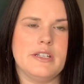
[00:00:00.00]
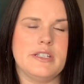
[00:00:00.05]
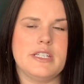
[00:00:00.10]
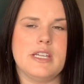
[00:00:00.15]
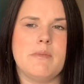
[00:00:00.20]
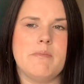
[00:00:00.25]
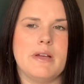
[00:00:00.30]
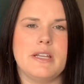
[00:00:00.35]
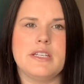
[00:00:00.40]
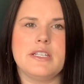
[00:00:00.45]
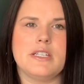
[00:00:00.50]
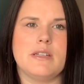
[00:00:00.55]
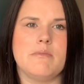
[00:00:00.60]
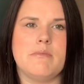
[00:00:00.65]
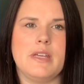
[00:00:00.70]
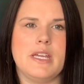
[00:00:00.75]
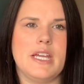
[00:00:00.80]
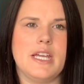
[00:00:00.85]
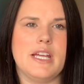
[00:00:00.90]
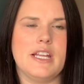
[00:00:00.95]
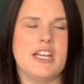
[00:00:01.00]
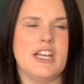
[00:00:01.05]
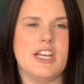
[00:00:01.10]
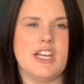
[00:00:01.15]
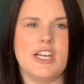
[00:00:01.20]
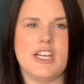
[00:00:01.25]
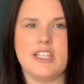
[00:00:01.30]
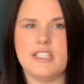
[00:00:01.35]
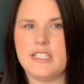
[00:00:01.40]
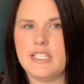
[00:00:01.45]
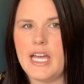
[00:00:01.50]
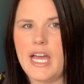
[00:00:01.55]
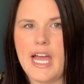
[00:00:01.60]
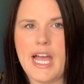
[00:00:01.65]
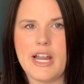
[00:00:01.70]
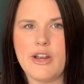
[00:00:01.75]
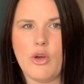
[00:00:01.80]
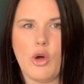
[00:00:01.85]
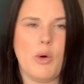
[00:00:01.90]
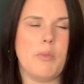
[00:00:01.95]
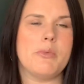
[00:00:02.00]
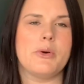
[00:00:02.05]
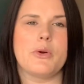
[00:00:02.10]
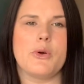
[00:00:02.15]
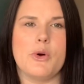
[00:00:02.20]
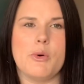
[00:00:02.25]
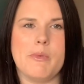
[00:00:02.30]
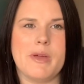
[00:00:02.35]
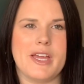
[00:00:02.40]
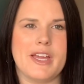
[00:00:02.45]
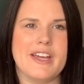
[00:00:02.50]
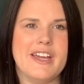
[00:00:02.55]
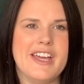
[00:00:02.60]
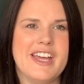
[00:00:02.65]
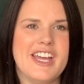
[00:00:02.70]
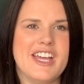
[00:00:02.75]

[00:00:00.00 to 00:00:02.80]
She mentioned me in her 10 up and coming